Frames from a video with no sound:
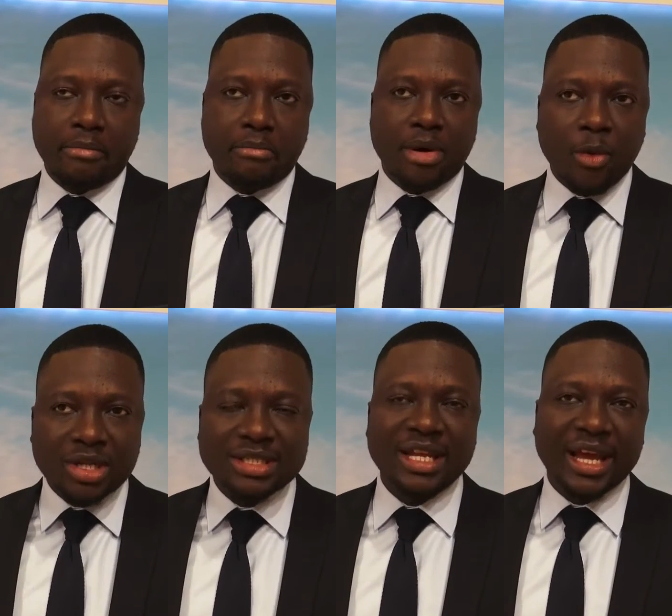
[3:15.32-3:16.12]
But
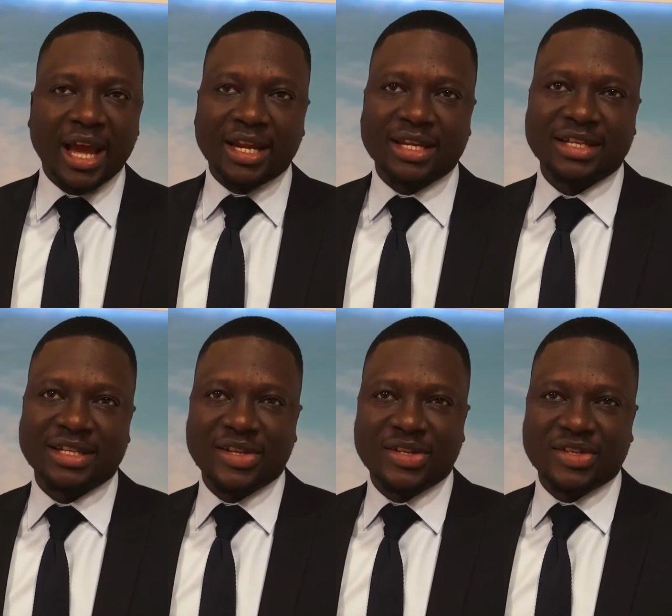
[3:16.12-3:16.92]
once they get it,
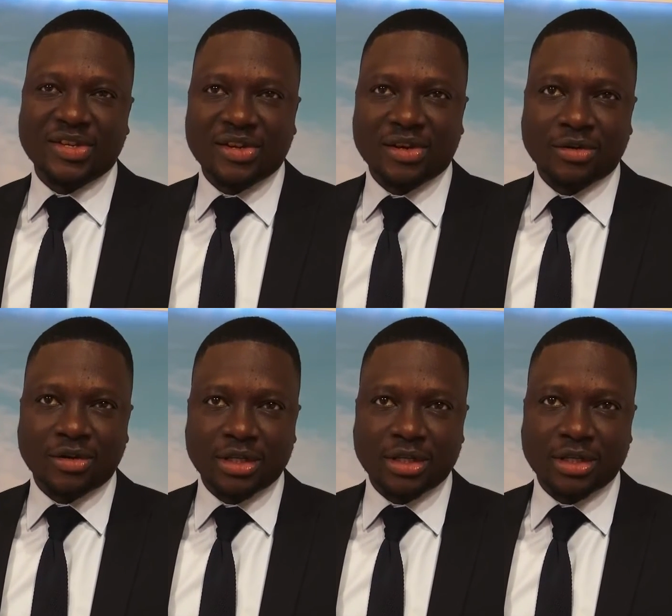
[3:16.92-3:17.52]
it's easy, you know.